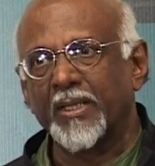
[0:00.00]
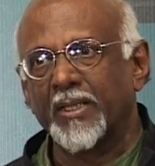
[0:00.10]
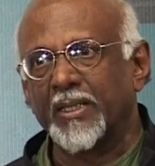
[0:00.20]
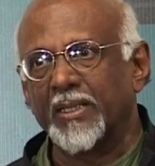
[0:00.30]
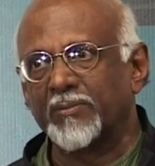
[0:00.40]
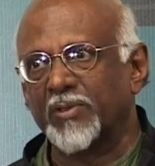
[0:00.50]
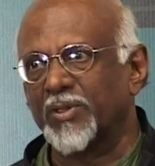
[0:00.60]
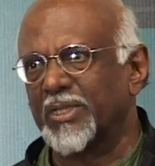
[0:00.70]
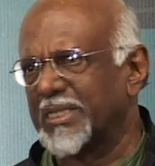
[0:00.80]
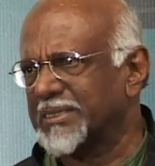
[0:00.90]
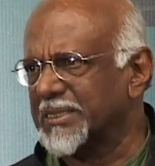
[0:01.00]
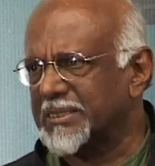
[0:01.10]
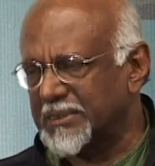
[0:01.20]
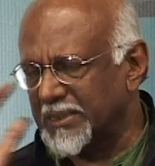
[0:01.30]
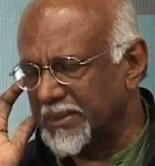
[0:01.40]
And one of the
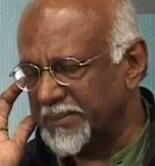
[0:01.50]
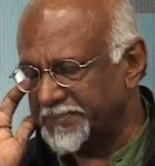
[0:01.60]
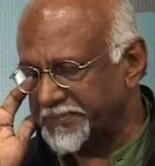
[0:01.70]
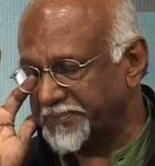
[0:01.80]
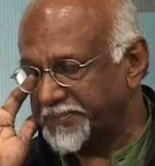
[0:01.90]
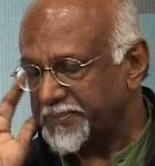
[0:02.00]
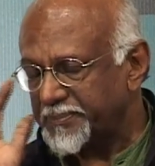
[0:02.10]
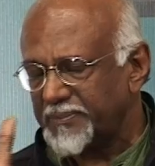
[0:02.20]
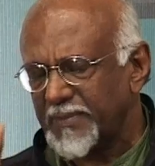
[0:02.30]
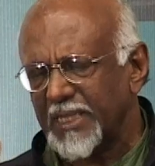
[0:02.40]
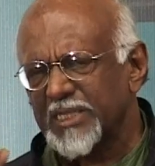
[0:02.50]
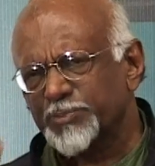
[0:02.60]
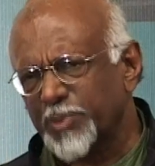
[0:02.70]
reasons is